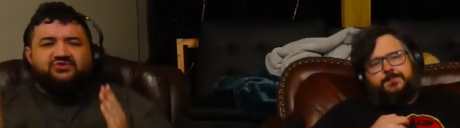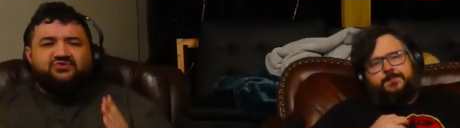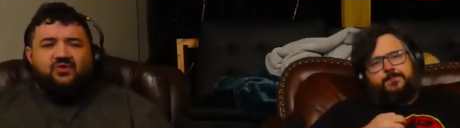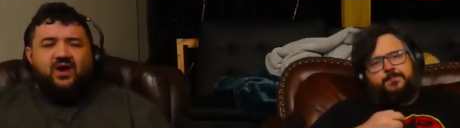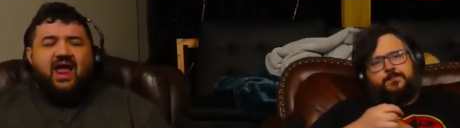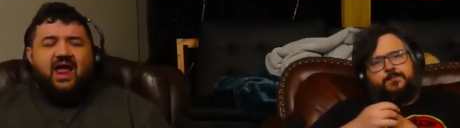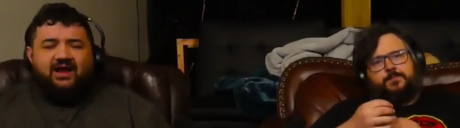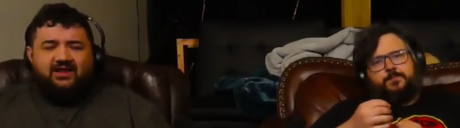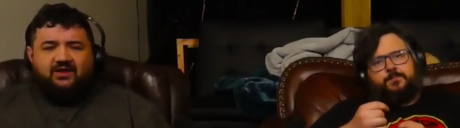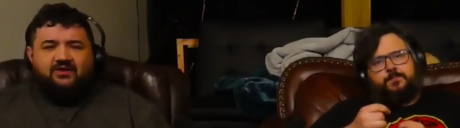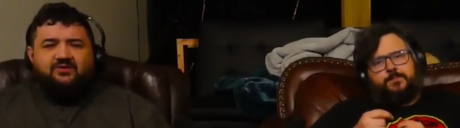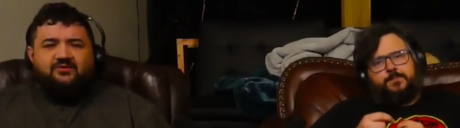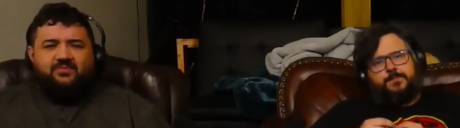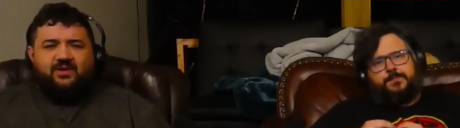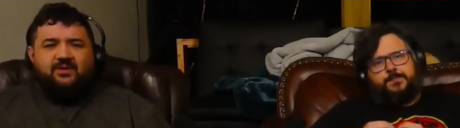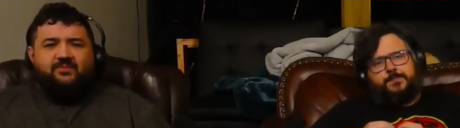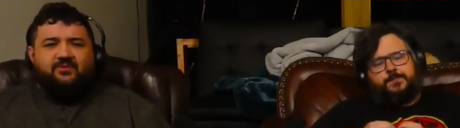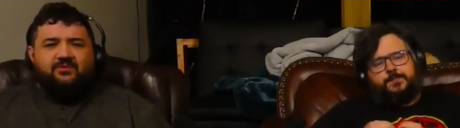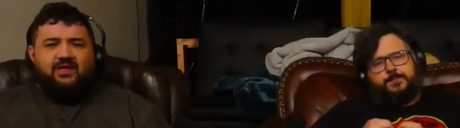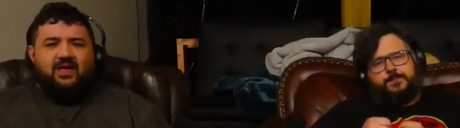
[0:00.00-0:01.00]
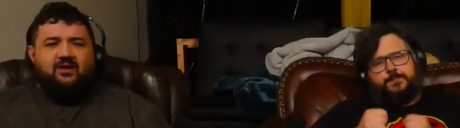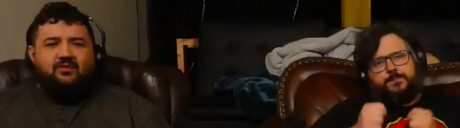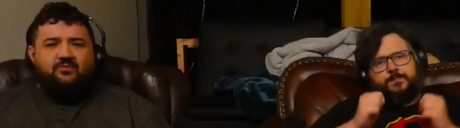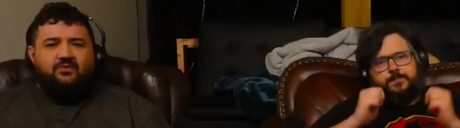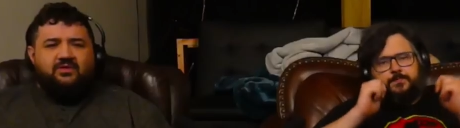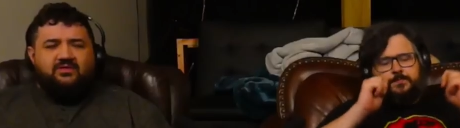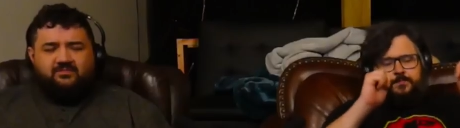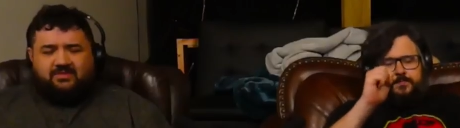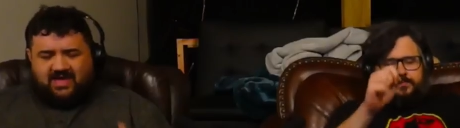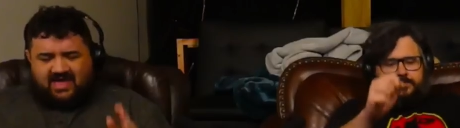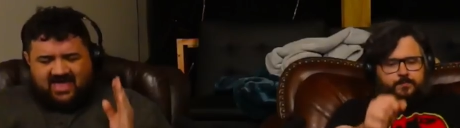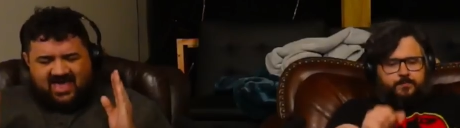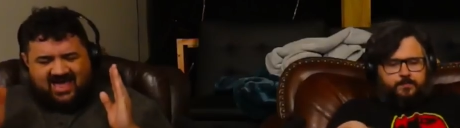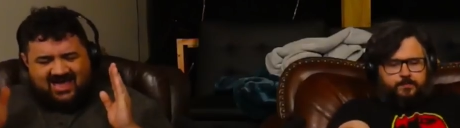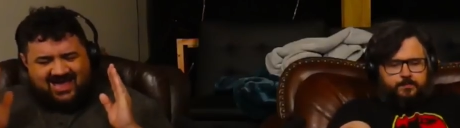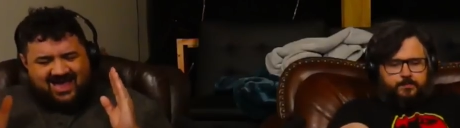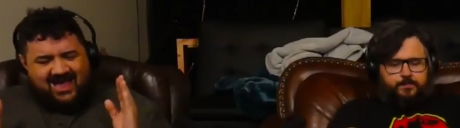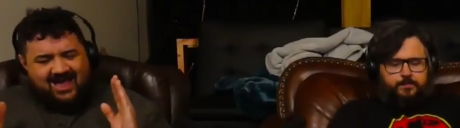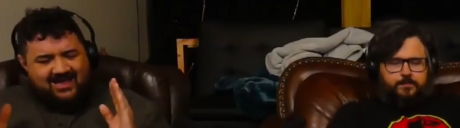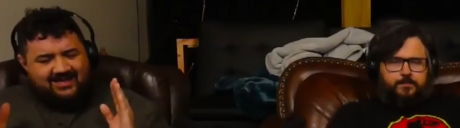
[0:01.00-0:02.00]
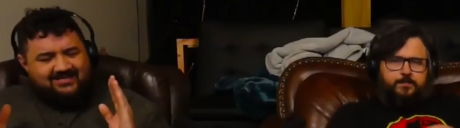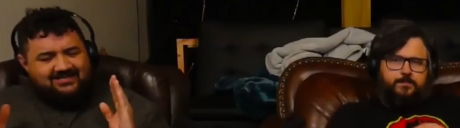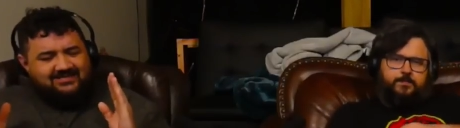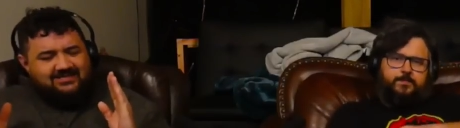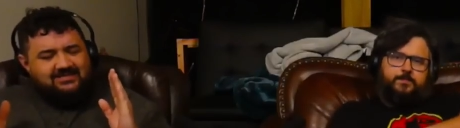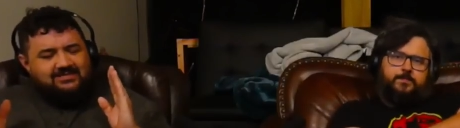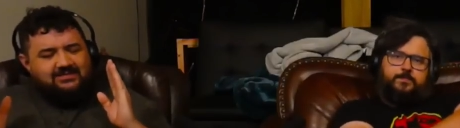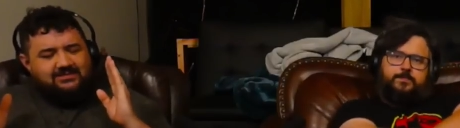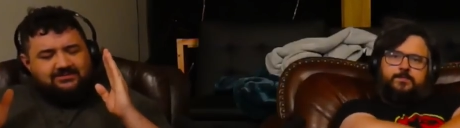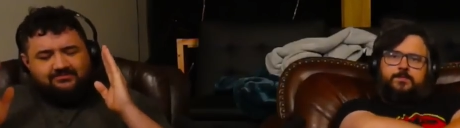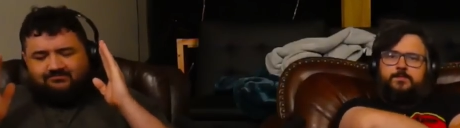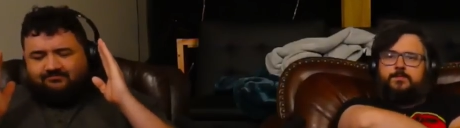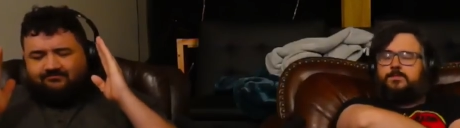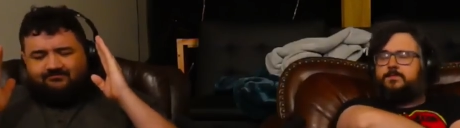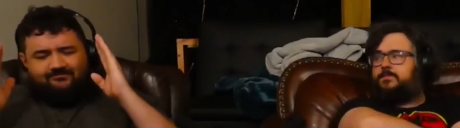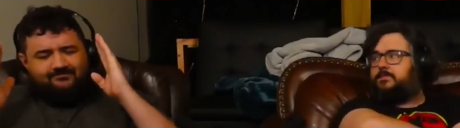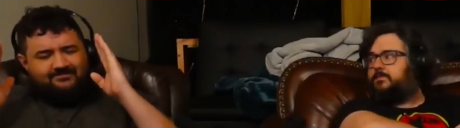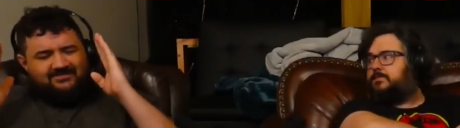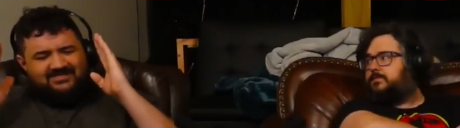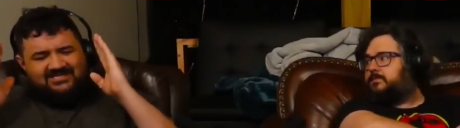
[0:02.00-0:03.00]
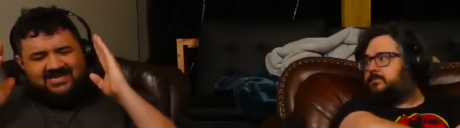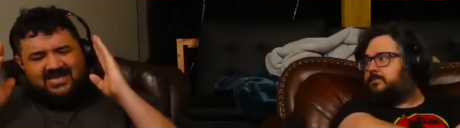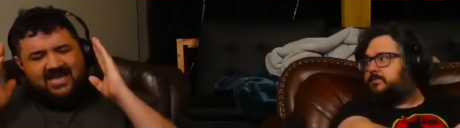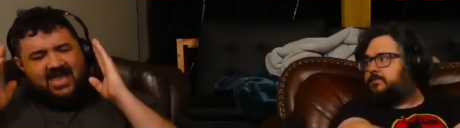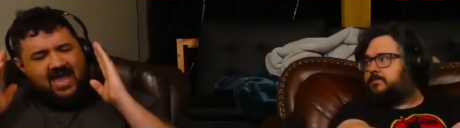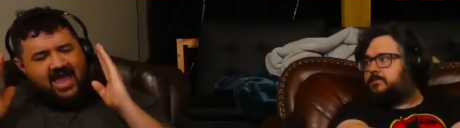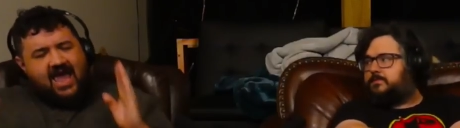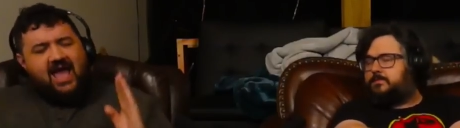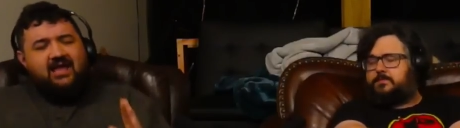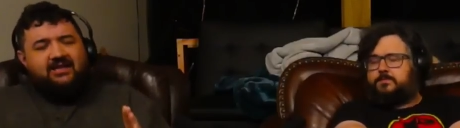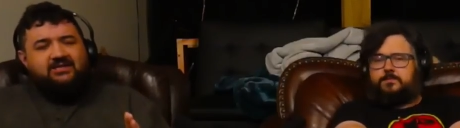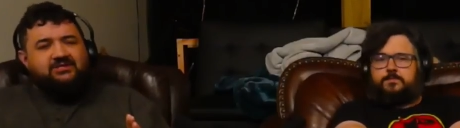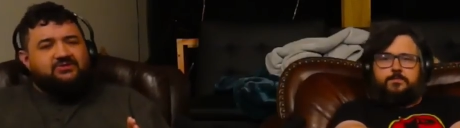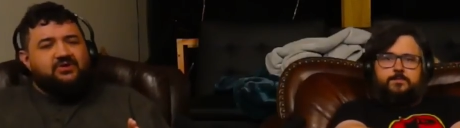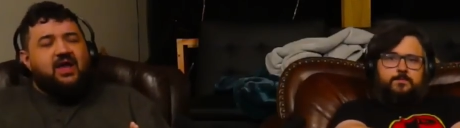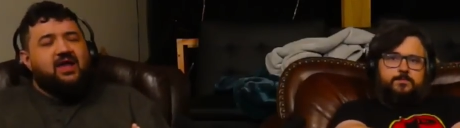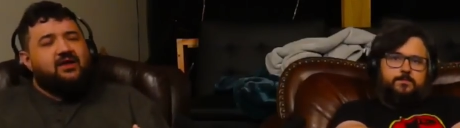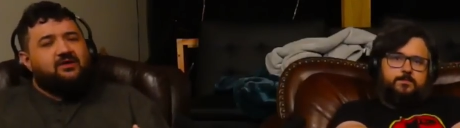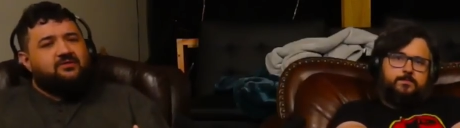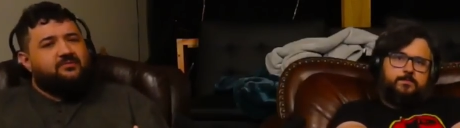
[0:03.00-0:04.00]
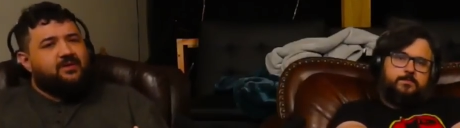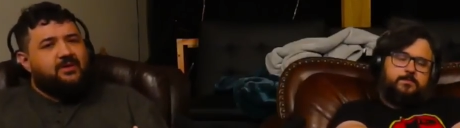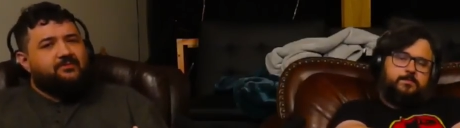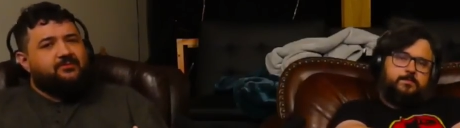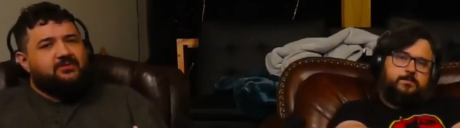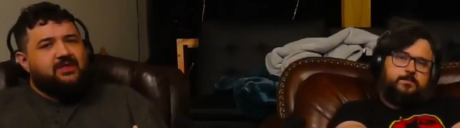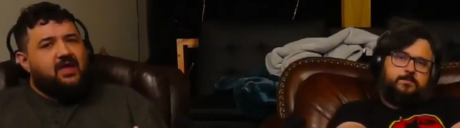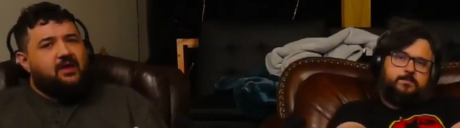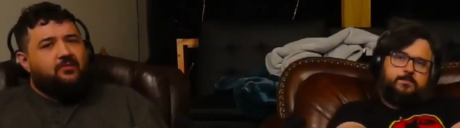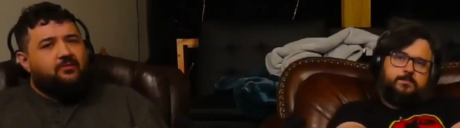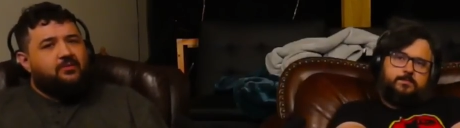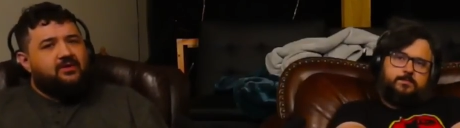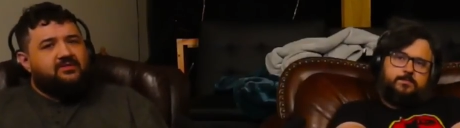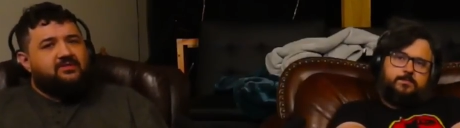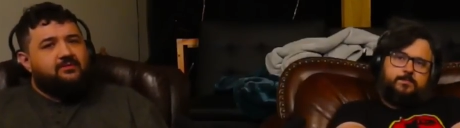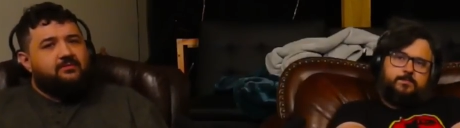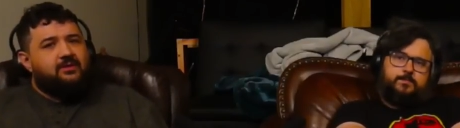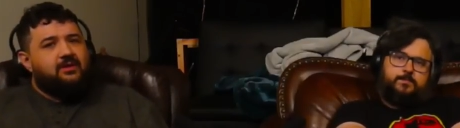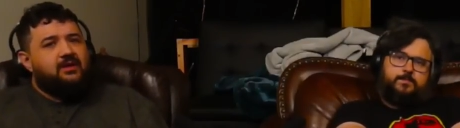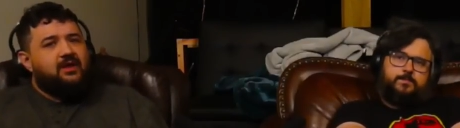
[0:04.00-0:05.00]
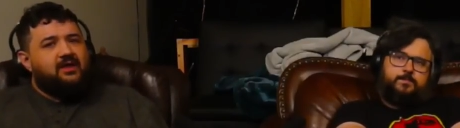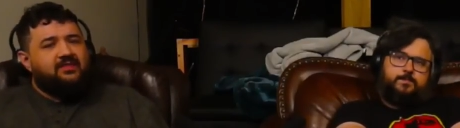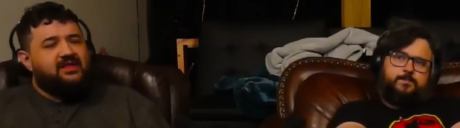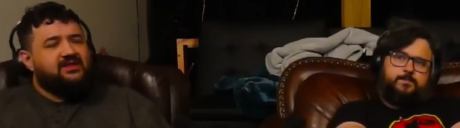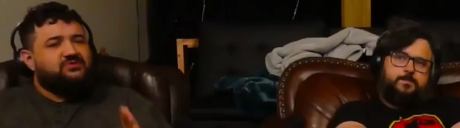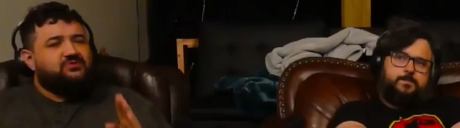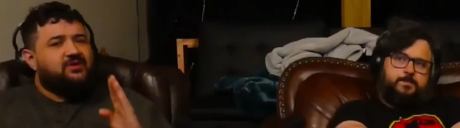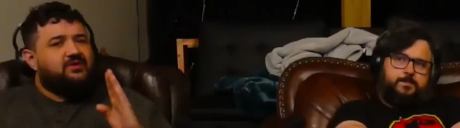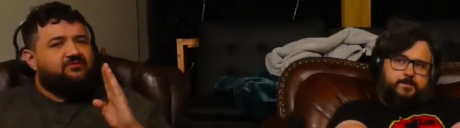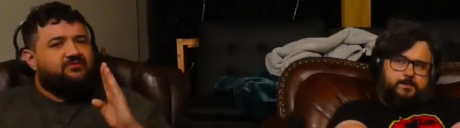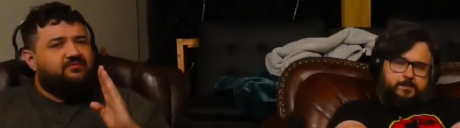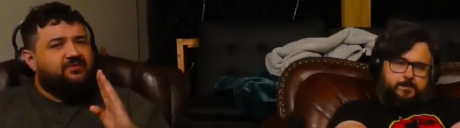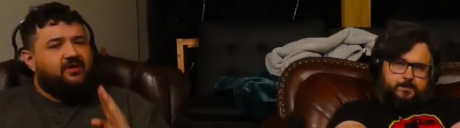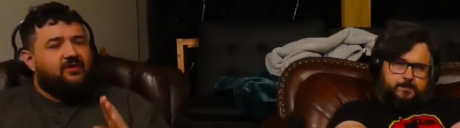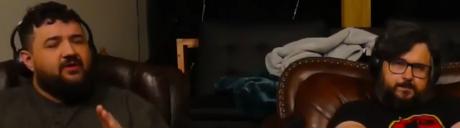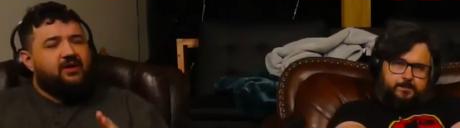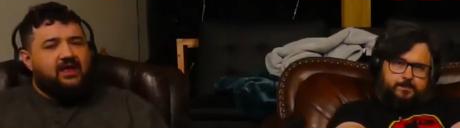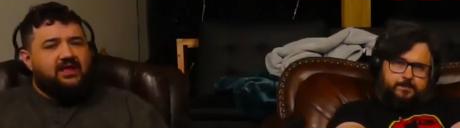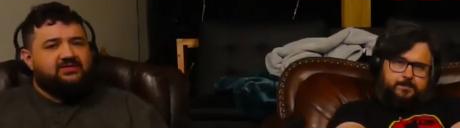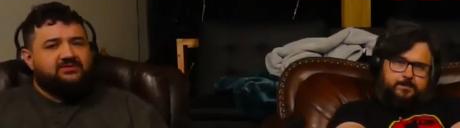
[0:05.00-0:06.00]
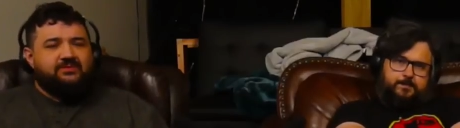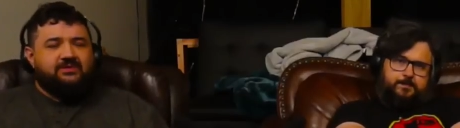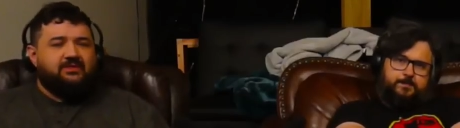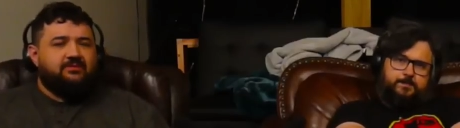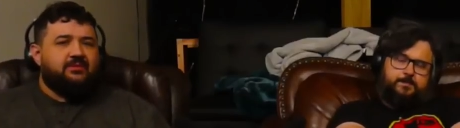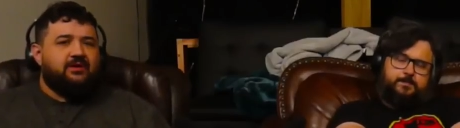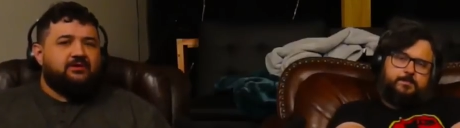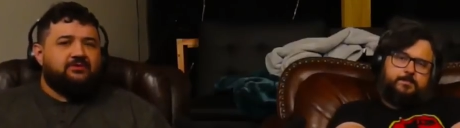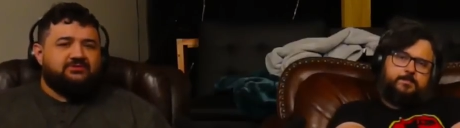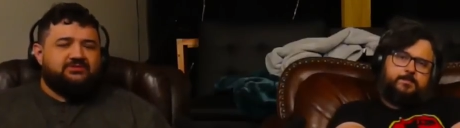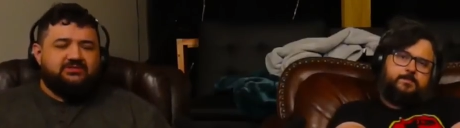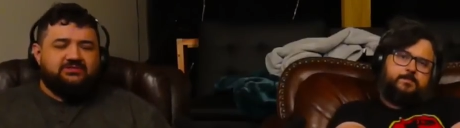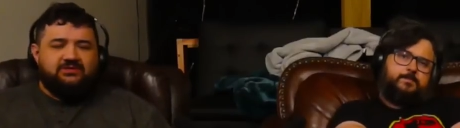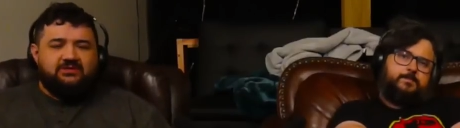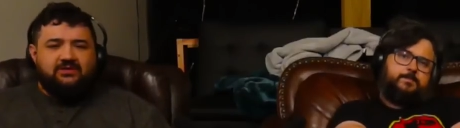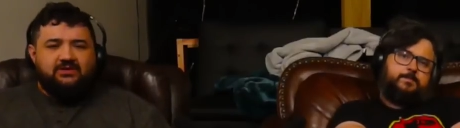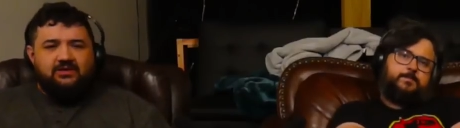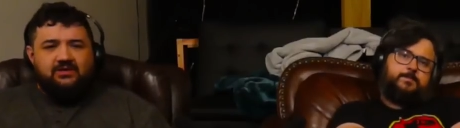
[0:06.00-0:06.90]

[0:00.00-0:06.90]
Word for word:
Speaker 1: dragged other people down with him. He had he had to drag other people down with him. And that's what infuriates me the most.